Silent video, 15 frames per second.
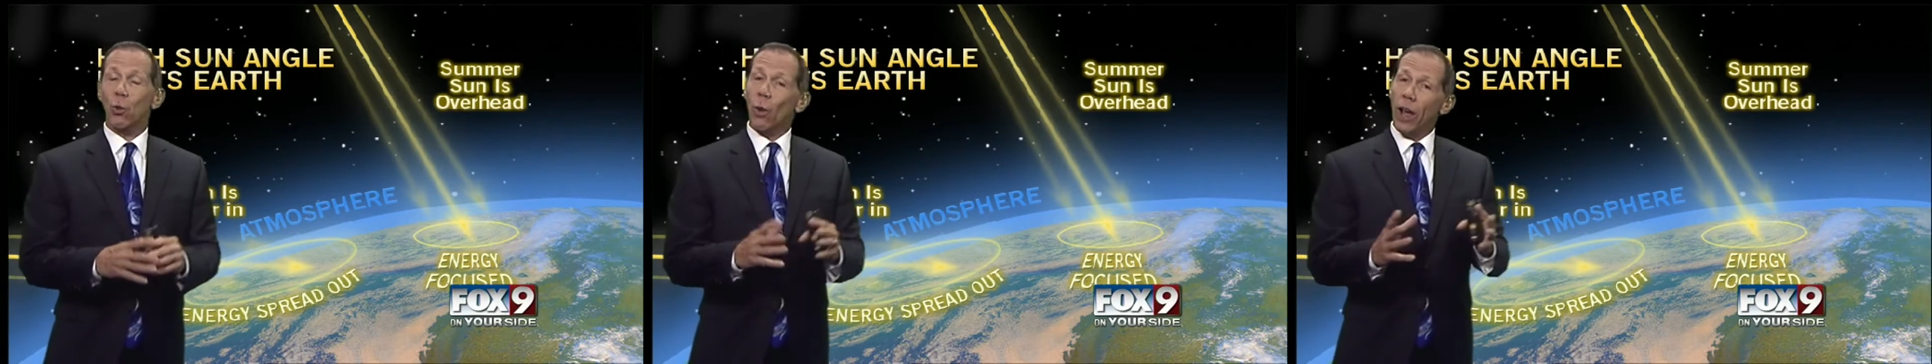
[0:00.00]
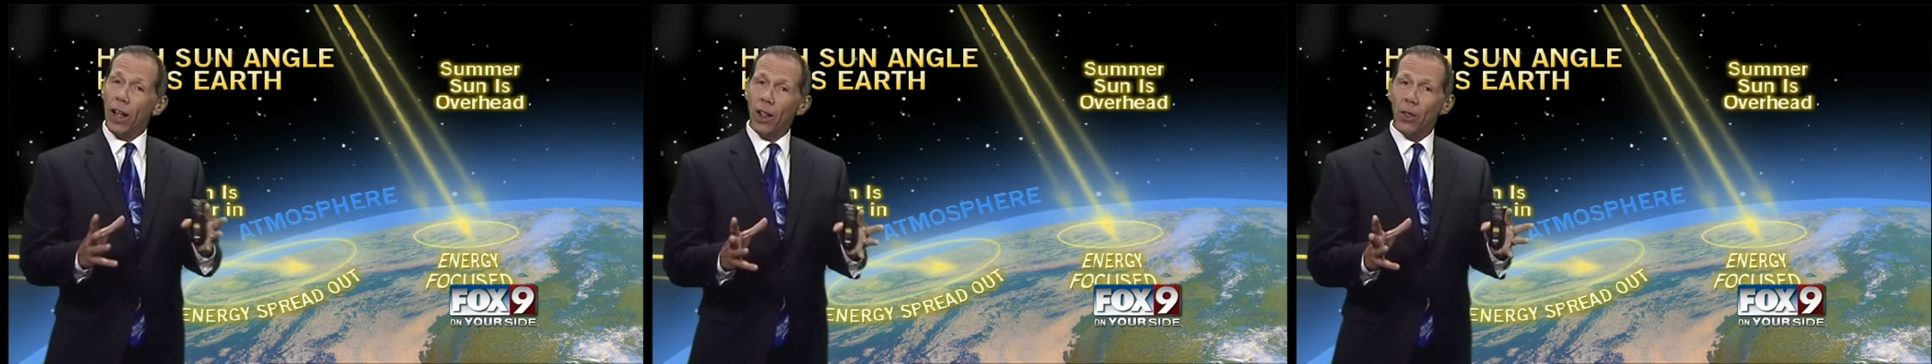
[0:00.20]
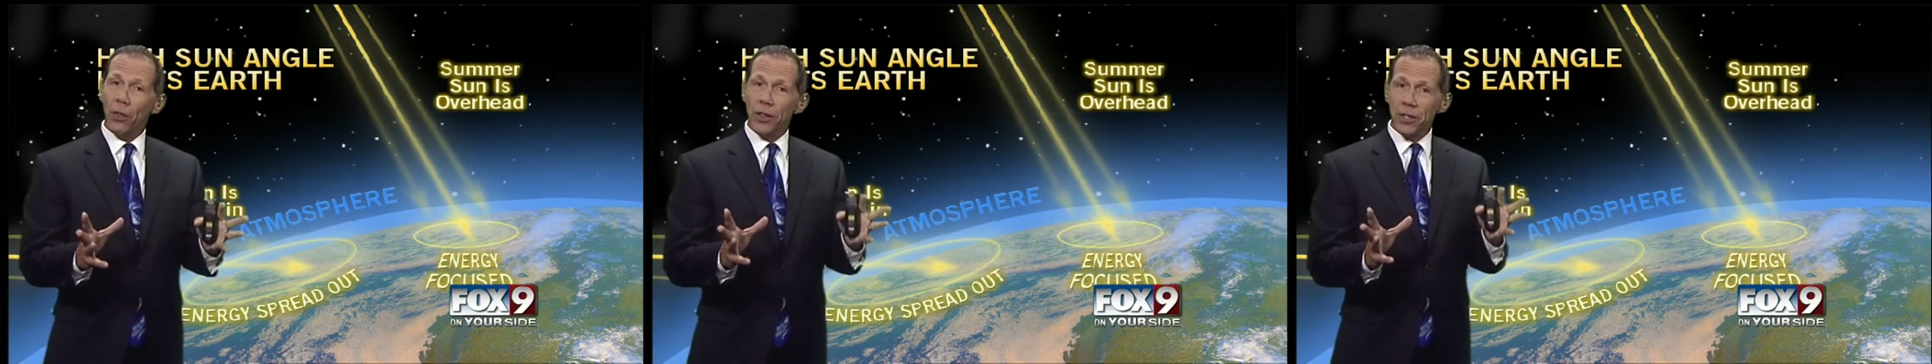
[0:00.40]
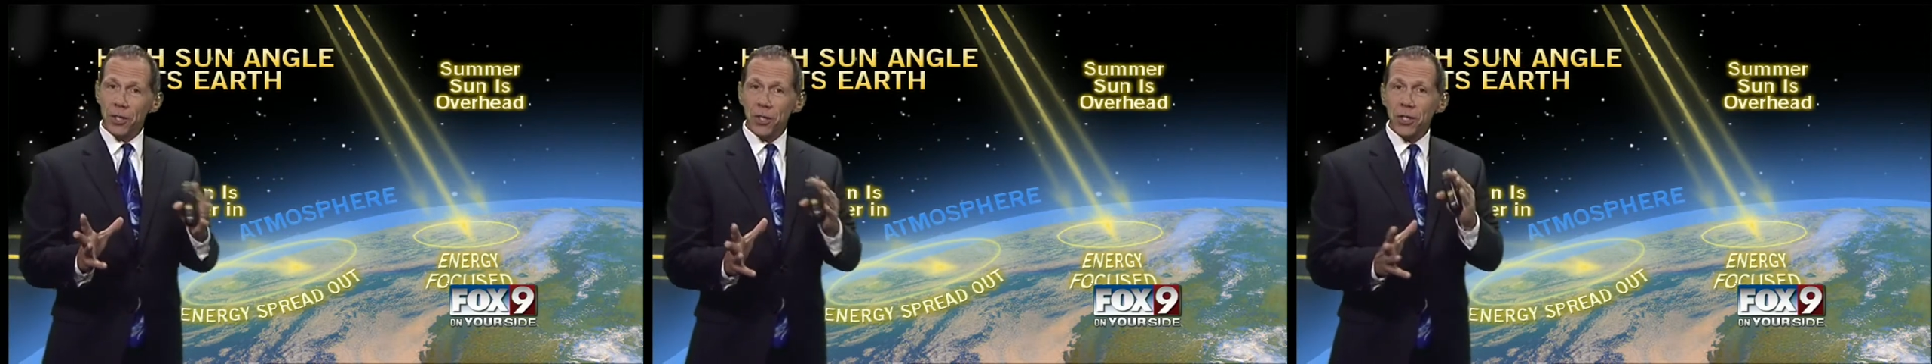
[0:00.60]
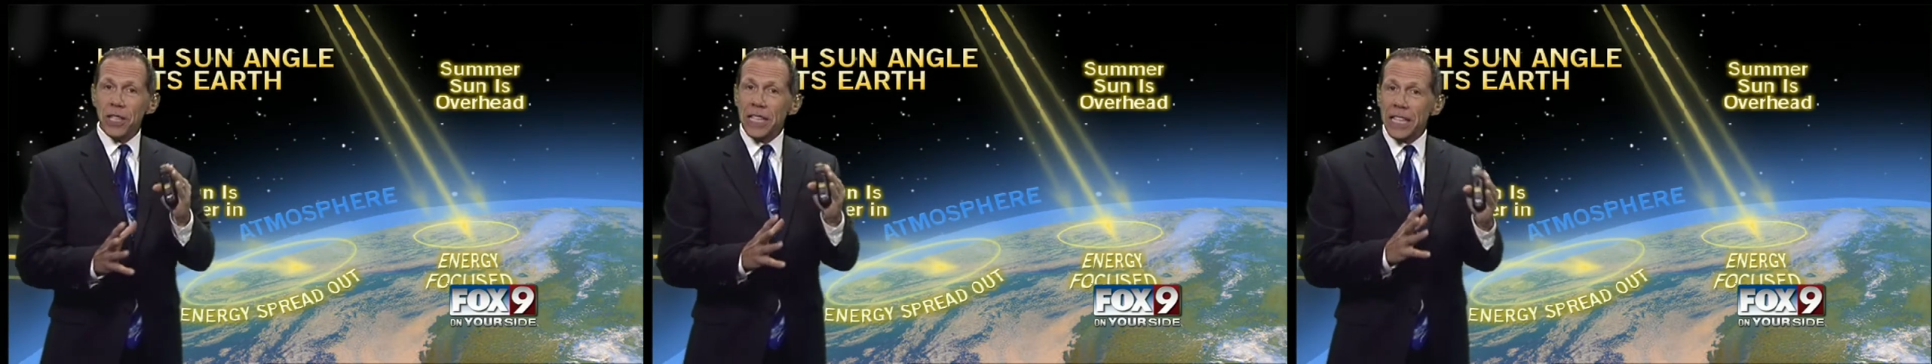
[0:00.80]
Well, this
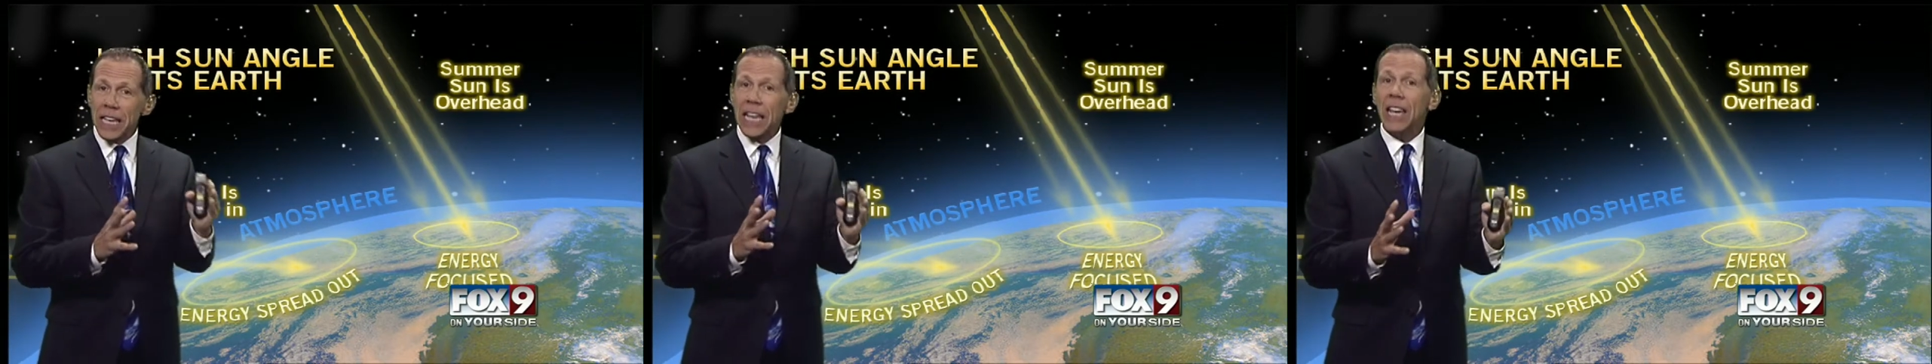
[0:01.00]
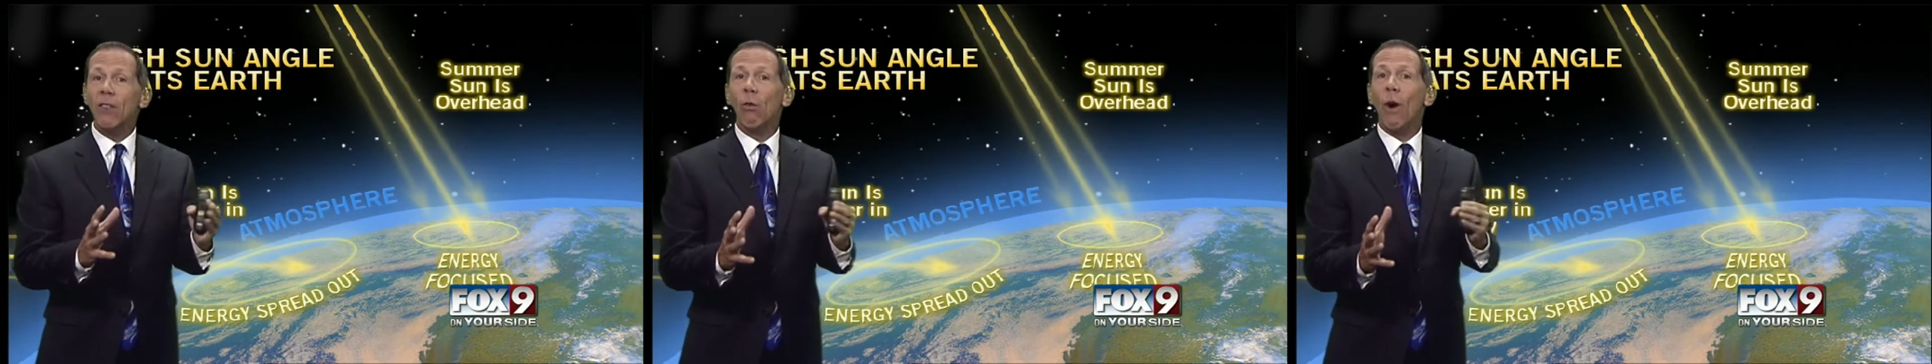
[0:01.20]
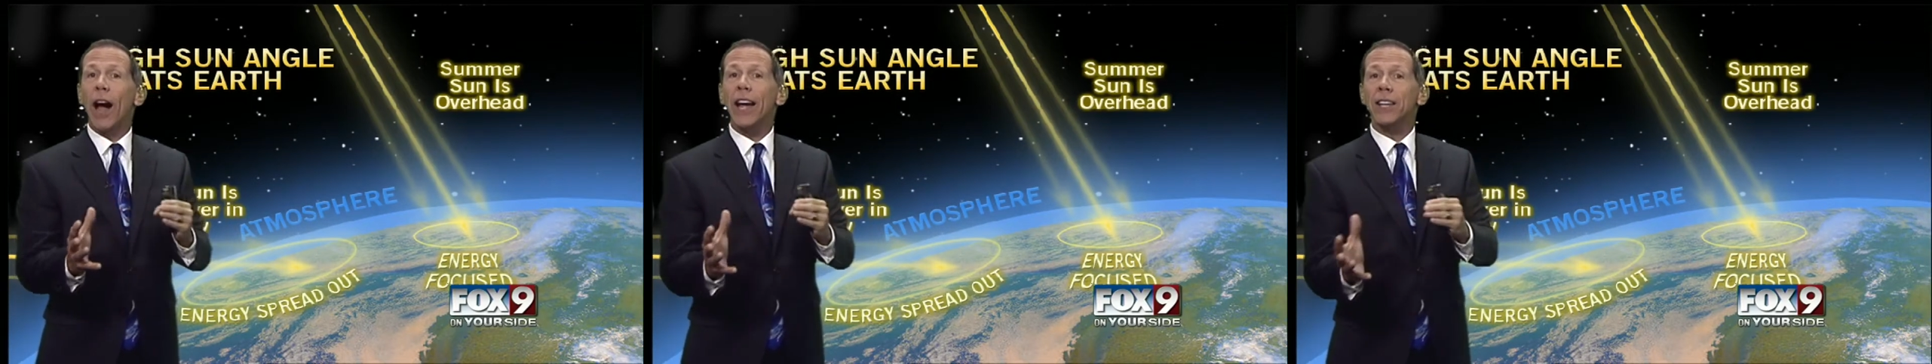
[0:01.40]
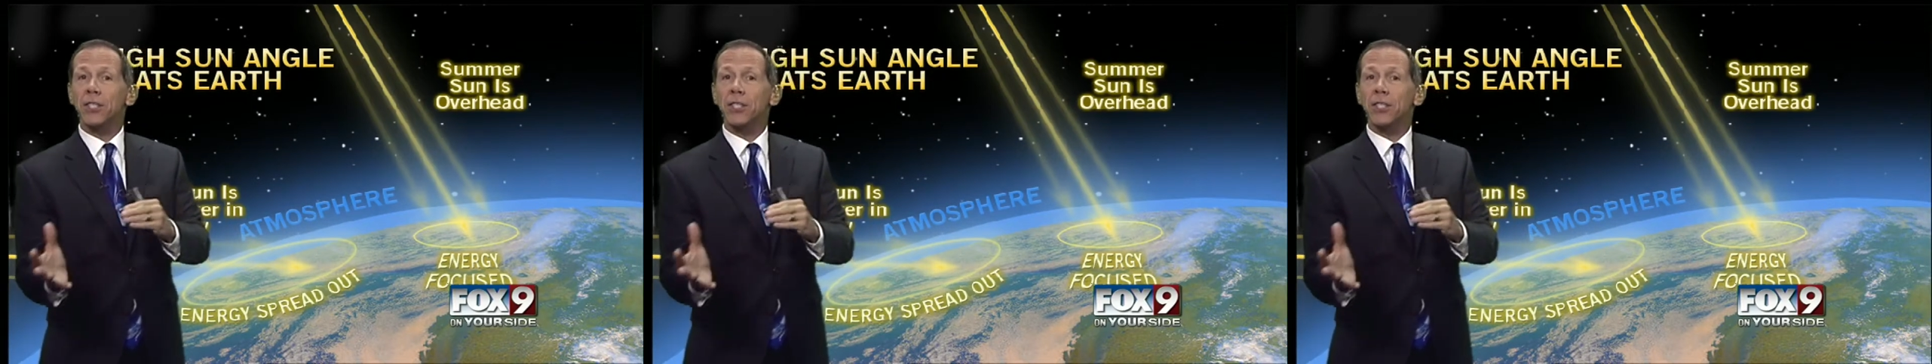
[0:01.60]
is the key of why